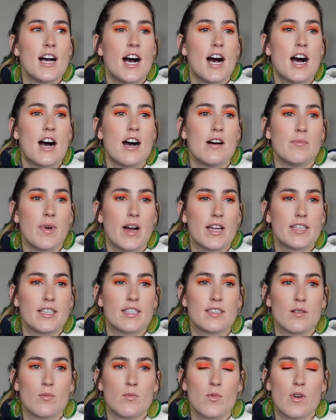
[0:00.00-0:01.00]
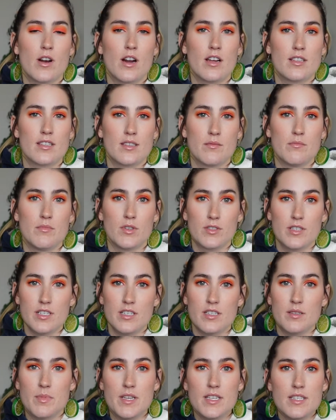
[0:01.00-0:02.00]
Um, I did some work on some
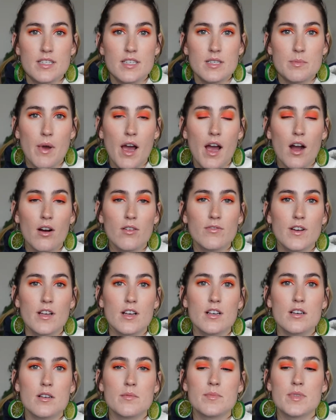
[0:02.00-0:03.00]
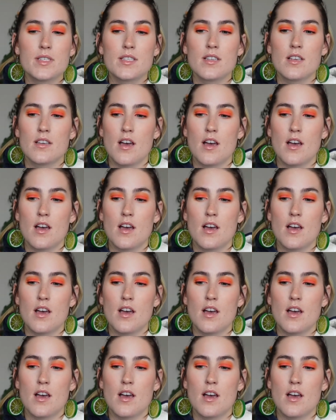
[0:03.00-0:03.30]
multi-species biofilms